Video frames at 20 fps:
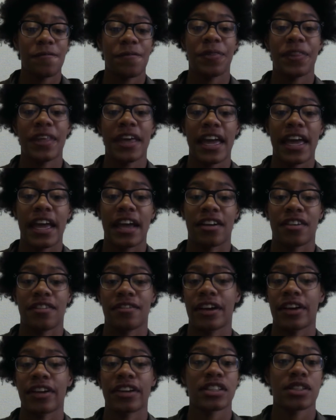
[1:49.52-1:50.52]
They are
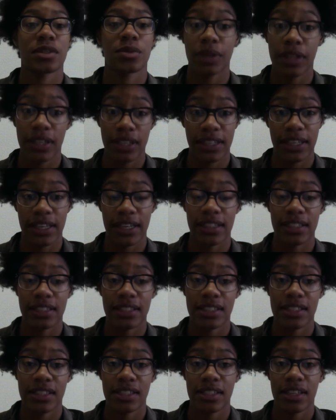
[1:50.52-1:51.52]
very sweet
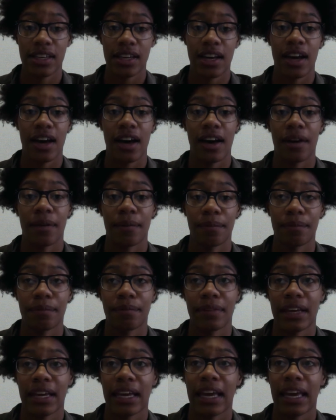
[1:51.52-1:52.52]
kids, and
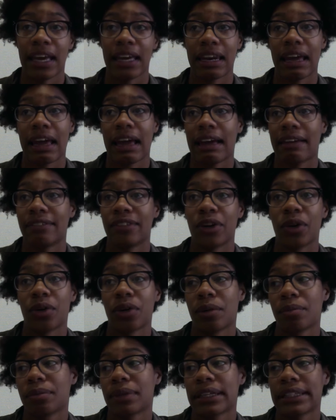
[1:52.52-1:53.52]
I have no
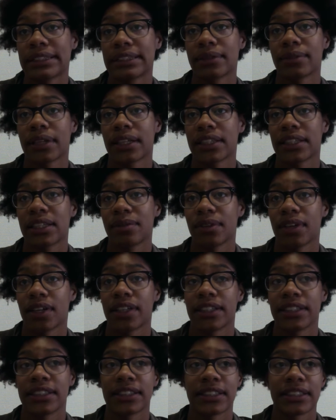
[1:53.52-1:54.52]
complaints about them,
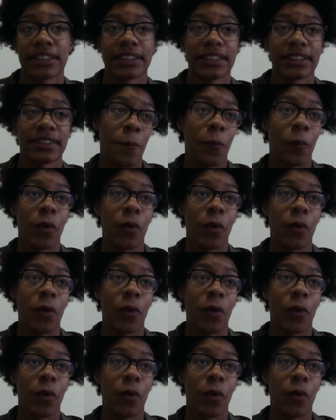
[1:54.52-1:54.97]
honestly.